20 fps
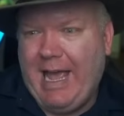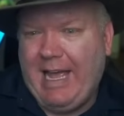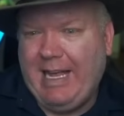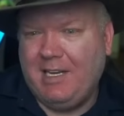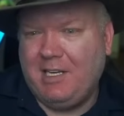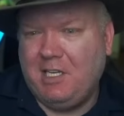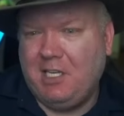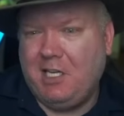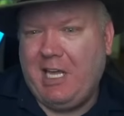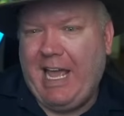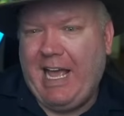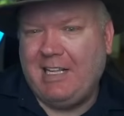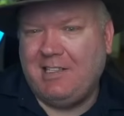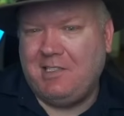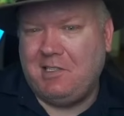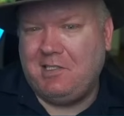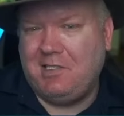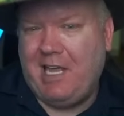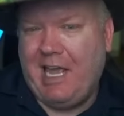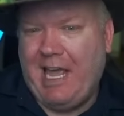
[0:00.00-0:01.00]
and
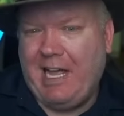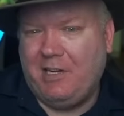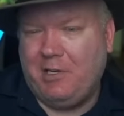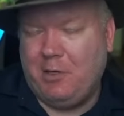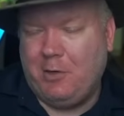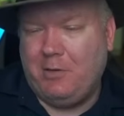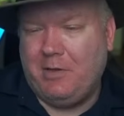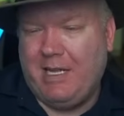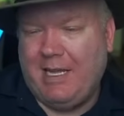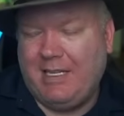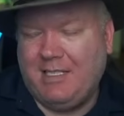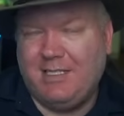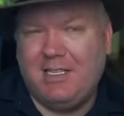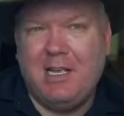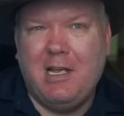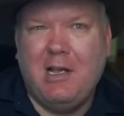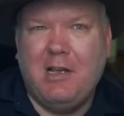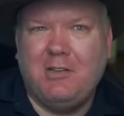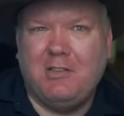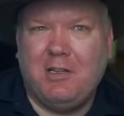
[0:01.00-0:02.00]
Kansas can't do
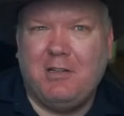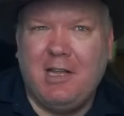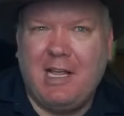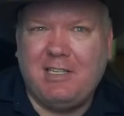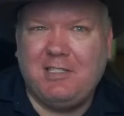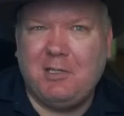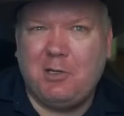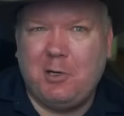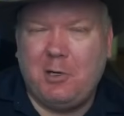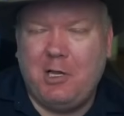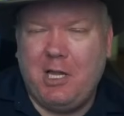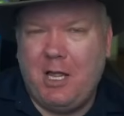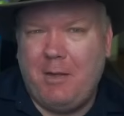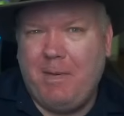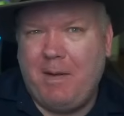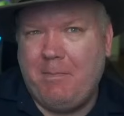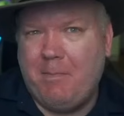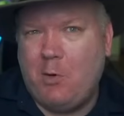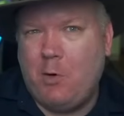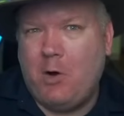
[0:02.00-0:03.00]
this. So let's learn a
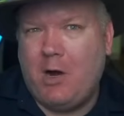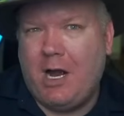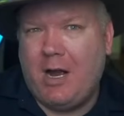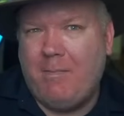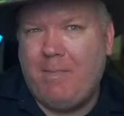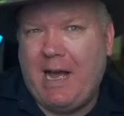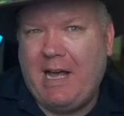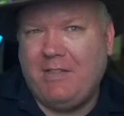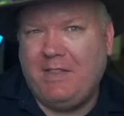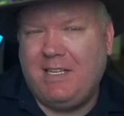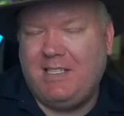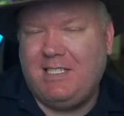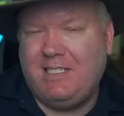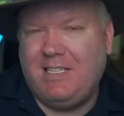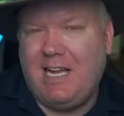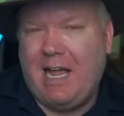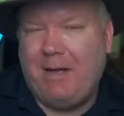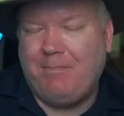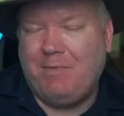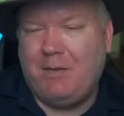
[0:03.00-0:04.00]
little bit more about this
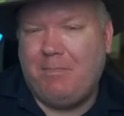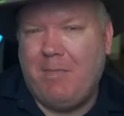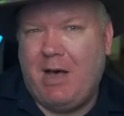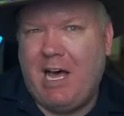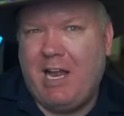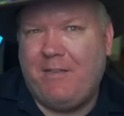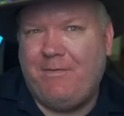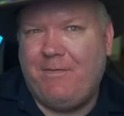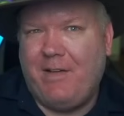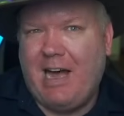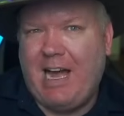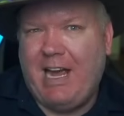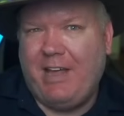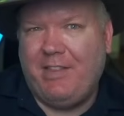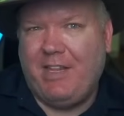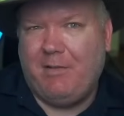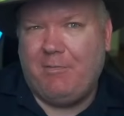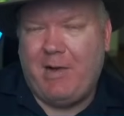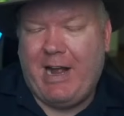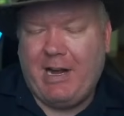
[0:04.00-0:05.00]
attempt to
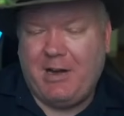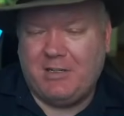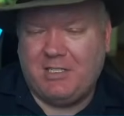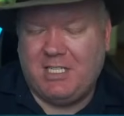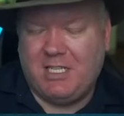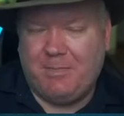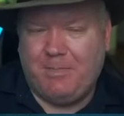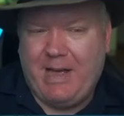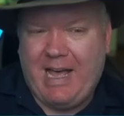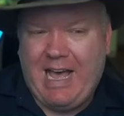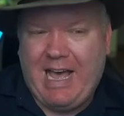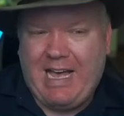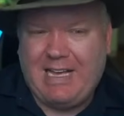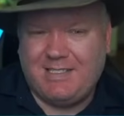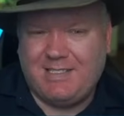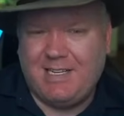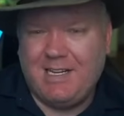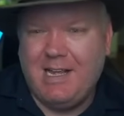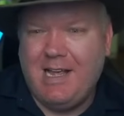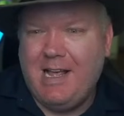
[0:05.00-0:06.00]
modify the records of the
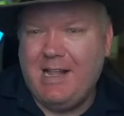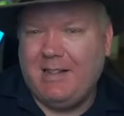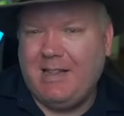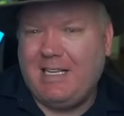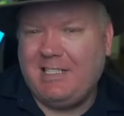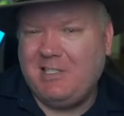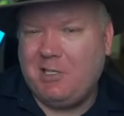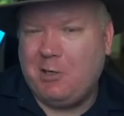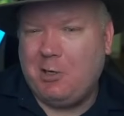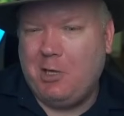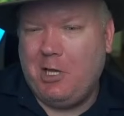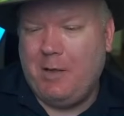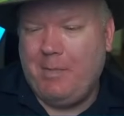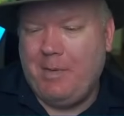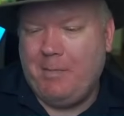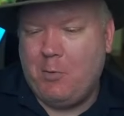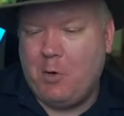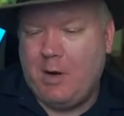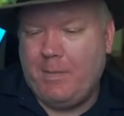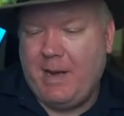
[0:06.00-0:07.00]
past. Let's learn a little
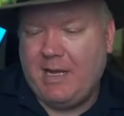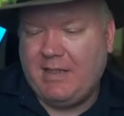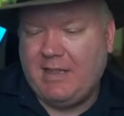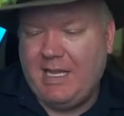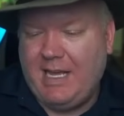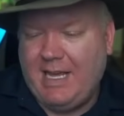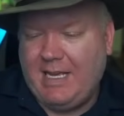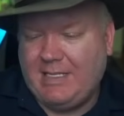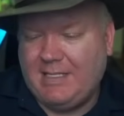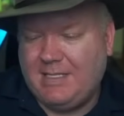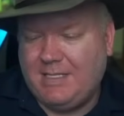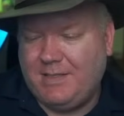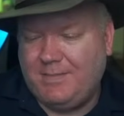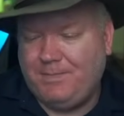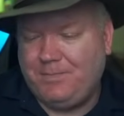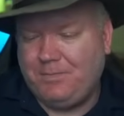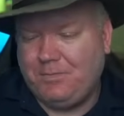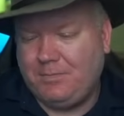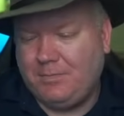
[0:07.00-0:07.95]
bit more about this.